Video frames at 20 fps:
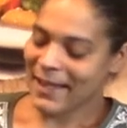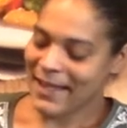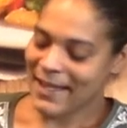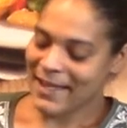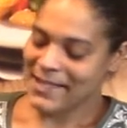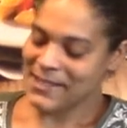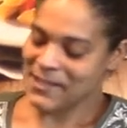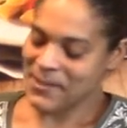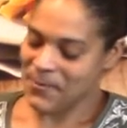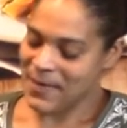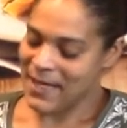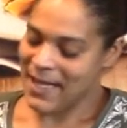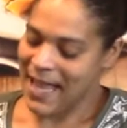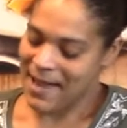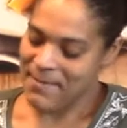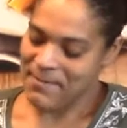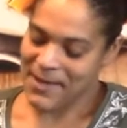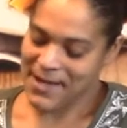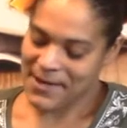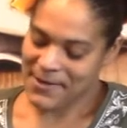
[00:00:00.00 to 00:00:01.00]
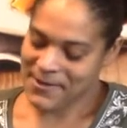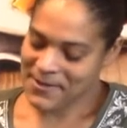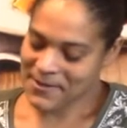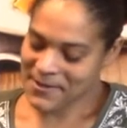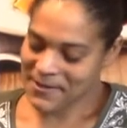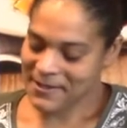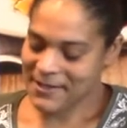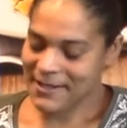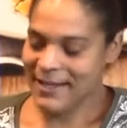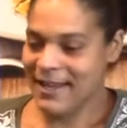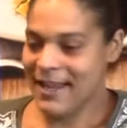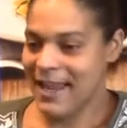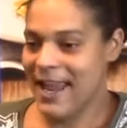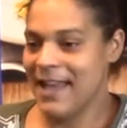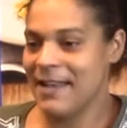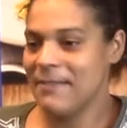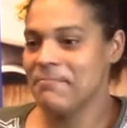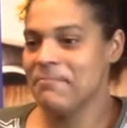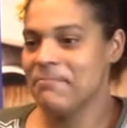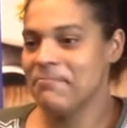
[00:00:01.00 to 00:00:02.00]
So we came here
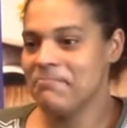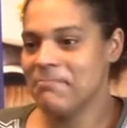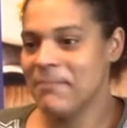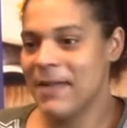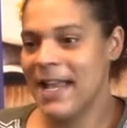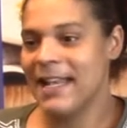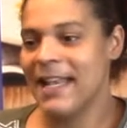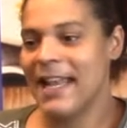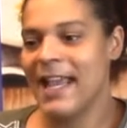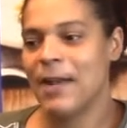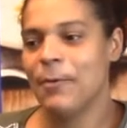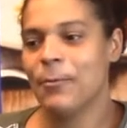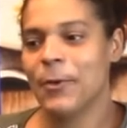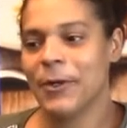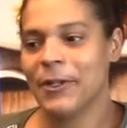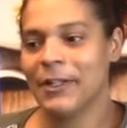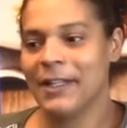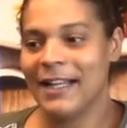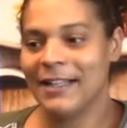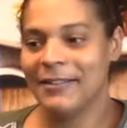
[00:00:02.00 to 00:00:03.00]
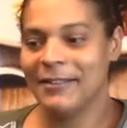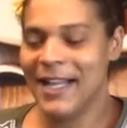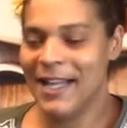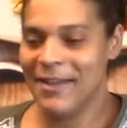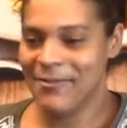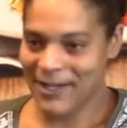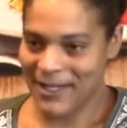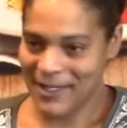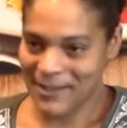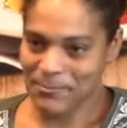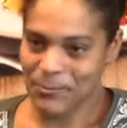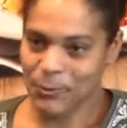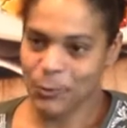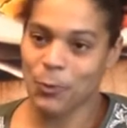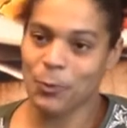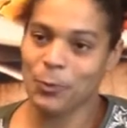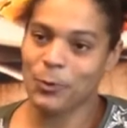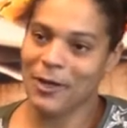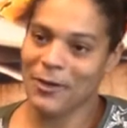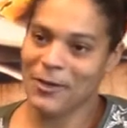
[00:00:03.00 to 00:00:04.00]
and my dad worked on a farm,
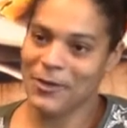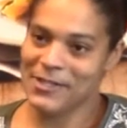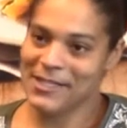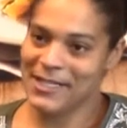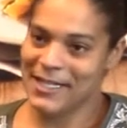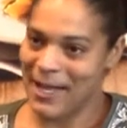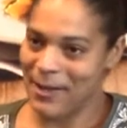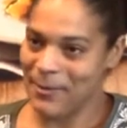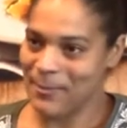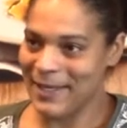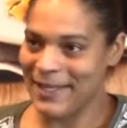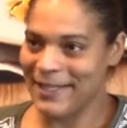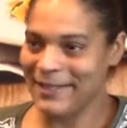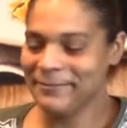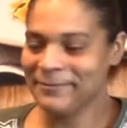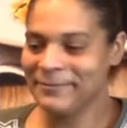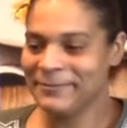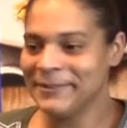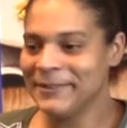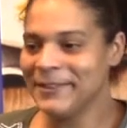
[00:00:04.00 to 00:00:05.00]
Root Brothers in Albion.